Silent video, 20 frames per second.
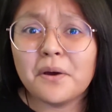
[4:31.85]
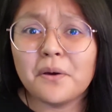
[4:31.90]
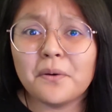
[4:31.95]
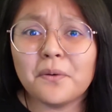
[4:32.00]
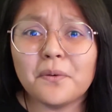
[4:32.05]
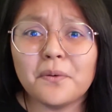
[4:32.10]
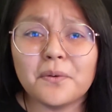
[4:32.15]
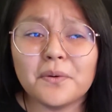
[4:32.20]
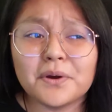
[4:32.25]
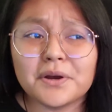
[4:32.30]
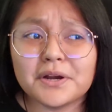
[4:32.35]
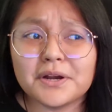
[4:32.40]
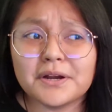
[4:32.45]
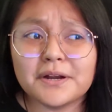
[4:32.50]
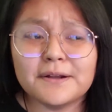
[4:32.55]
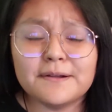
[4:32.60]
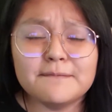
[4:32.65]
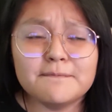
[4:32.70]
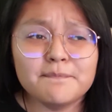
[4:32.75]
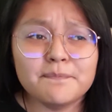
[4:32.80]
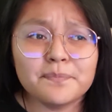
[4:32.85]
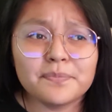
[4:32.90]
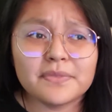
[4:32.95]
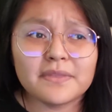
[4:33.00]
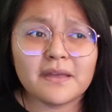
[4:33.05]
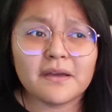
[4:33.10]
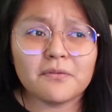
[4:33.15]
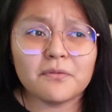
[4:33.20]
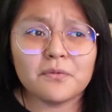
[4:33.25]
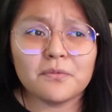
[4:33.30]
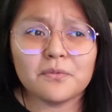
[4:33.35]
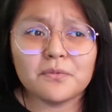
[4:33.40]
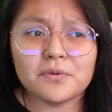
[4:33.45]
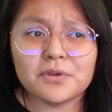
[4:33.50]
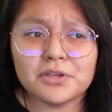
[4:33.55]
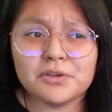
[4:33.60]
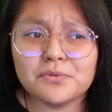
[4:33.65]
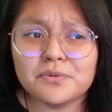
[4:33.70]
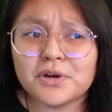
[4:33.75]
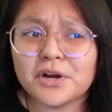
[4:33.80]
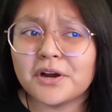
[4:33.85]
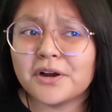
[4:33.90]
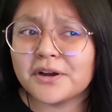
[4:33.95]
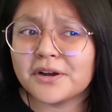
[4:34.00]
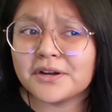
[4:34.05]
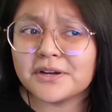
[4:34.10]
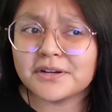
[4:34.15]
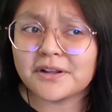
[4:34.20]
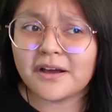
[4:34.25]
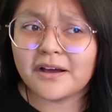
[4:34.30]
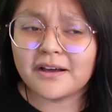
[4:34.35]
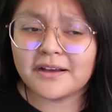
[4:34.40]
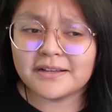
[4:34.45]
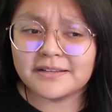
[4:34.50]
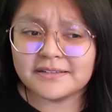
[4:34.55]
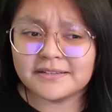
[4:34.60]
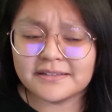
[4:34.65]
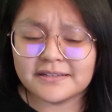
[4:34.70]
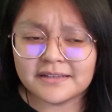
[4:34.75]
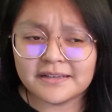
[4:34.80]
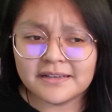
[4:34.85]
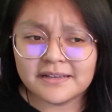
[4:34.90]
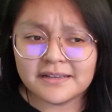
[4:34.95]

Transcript: or you heard on